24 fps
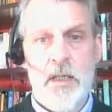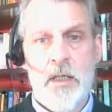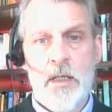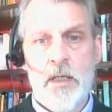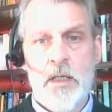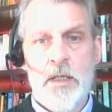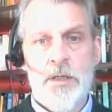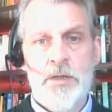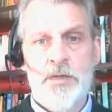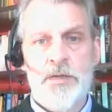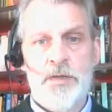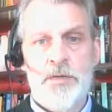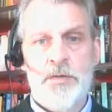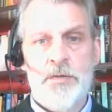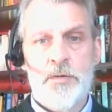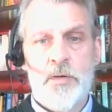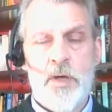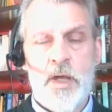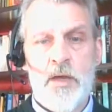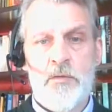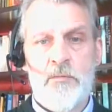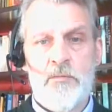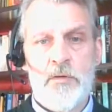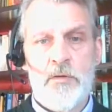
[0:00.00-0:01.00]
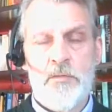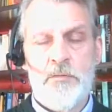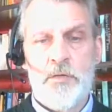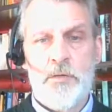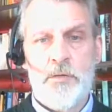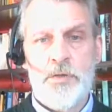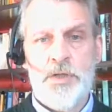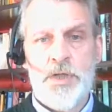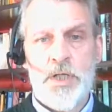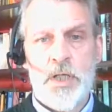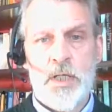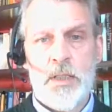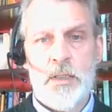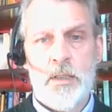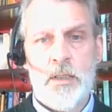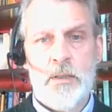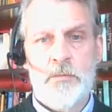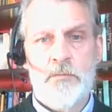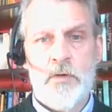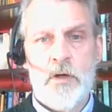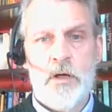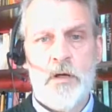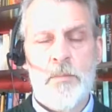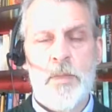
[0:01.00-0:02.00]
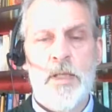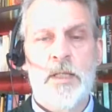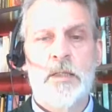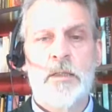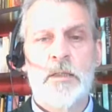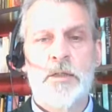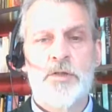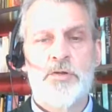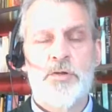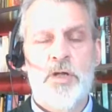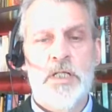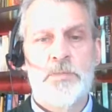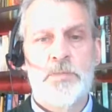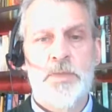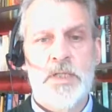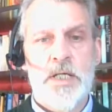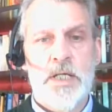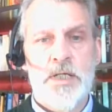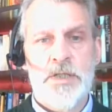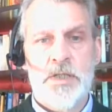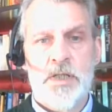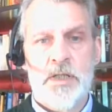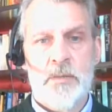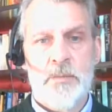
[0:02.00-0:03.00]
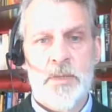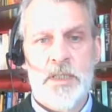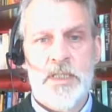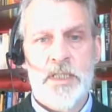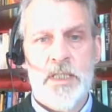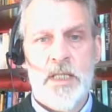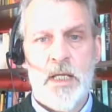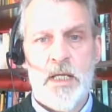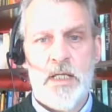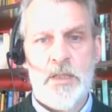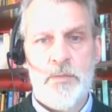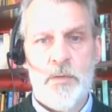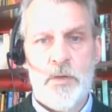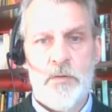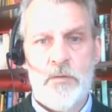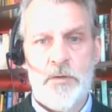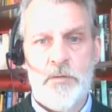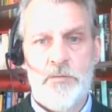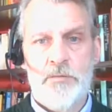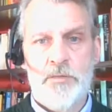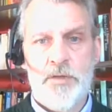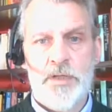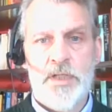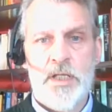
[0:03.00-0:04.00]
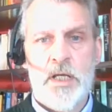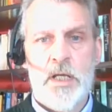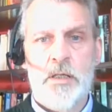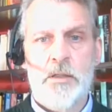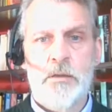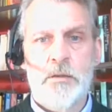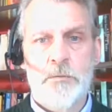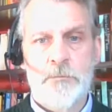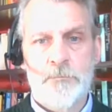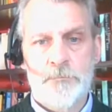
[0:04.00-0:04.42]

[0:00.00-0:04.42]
to every future Environmental and Transportation Committee as we run through the cycle.